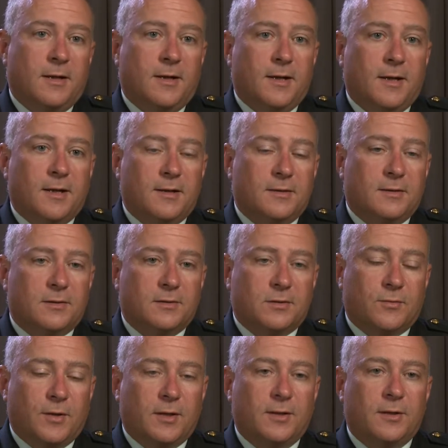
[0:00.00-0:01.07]
and
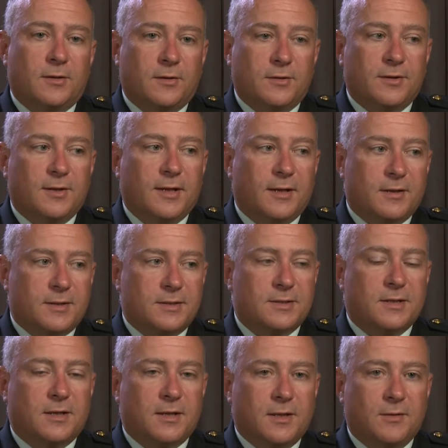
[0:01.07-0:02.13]
quickly learned
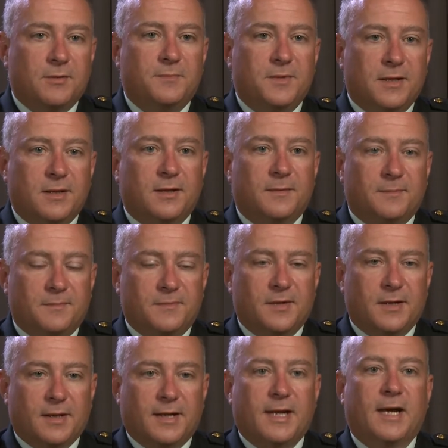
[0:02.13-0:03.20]
that he would be in
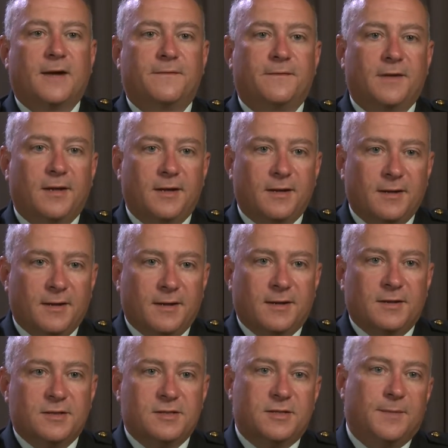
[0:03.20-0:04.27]
a cafe,
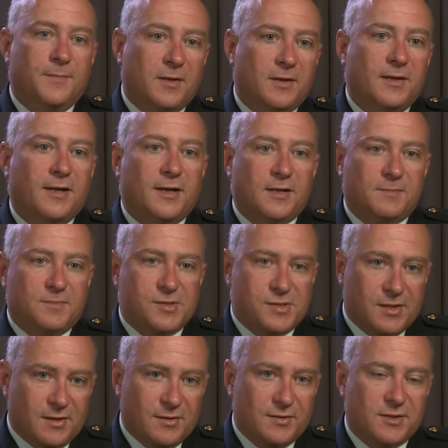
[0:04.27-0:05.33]
typically at a
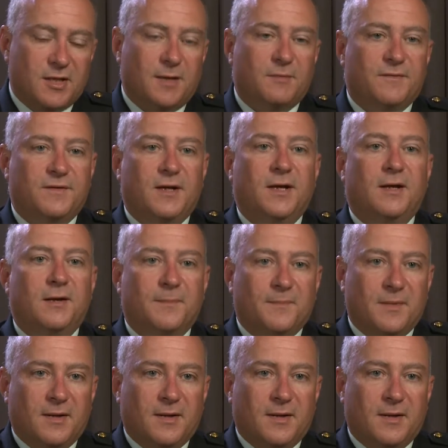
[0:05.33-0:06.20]
particular time of day,